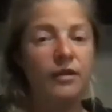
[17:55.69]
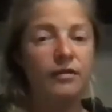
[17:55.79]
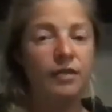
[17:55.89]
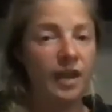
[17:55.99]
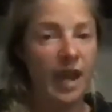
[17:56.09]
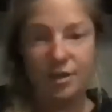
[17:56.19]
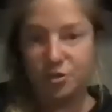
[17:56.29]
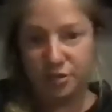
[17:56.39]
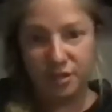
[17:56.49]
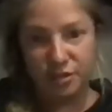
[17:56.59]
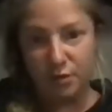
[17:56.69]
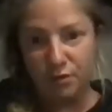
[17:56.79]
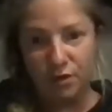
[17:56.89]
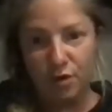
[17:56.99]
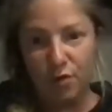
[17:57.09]
They actually don't
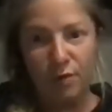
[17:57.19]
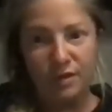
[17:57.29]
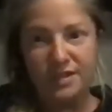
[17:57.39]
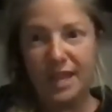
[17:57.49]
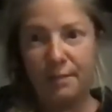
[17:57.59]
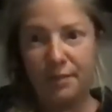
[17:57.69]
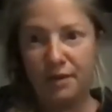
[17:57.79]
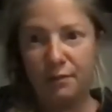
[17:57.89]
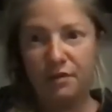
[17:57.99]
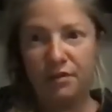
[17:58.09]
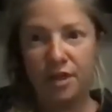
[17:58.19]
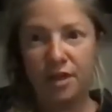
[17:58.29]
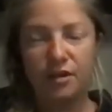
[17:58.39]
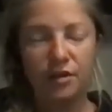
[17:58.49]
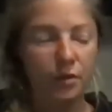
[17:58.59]
know what's happening with it,
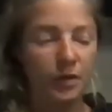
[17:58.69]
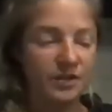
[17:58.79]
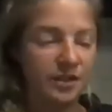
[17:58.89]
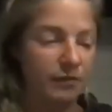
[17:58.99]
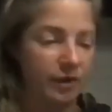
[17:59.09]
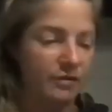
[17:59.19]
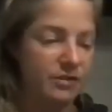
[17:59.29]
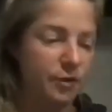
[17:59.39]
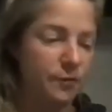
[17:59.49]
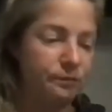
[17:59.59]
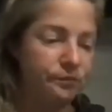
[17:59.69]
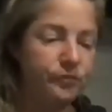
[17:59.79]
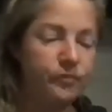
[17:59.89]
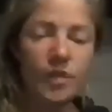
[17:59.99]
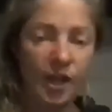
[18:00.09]
etc. So
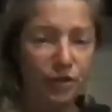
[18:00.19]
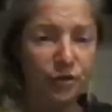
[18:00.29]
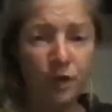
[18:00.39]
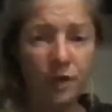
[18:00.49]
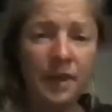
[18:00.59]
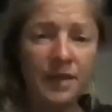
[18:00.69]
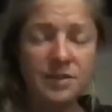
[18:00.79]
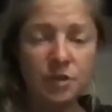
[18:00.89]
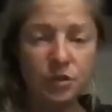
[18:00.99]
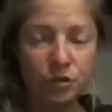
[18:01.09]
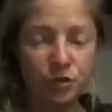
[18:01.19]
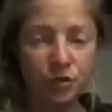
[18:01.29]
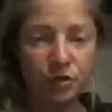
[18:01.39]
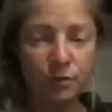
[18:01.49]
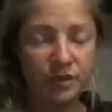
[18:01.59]
I one pass on
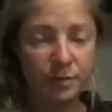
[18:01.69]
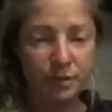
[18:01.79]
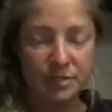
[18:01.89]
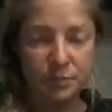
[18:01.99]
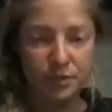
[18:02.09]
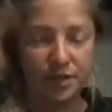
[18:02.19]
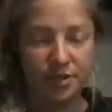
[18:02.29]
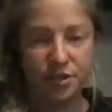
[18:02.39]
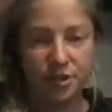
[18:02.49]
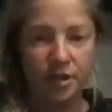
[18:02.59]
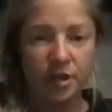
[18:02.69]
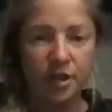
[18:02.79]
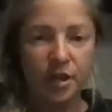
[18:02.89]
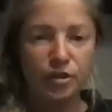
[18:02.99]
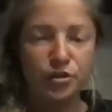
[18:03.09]
Google with the price prediction,
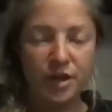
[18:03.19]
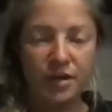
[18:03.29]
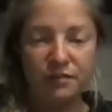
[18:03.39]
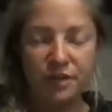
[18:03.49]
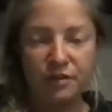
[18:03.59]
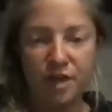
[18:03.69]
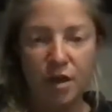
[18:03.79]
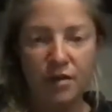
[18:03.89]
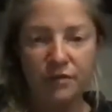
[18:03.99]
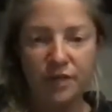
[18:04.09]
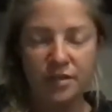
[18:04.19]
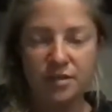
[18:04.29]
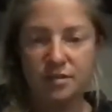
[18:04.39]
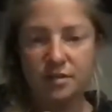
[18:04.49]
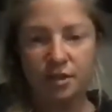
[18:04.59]
try to figure out if
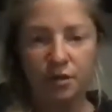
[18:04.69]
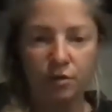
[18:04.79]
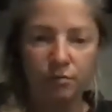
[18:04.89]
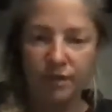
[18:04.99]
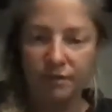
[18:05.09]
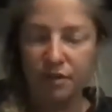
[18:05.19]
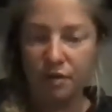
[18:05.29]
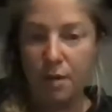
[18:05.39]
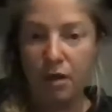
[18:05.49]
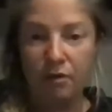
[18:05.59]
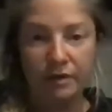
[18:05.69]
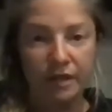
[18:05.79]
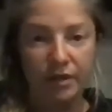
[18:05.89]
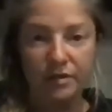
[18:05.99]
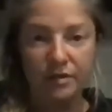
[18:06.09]
it's, if they're moderately
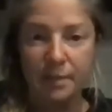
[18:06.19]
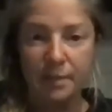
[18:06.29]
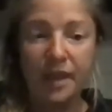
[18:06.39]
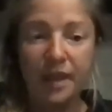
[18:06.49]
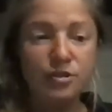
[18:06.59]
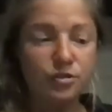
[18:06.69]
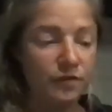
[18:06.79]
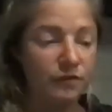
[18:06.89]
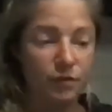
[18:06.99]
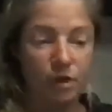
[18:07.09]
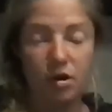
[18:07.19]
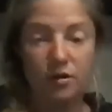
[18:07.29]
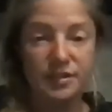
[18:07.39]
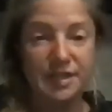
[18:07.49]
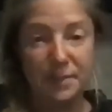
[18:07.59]
on the same page or if they're not on
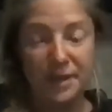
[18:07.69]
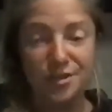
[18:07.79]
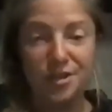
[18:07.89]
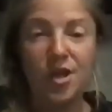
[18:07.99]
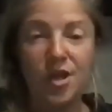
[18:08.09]
the same page at all.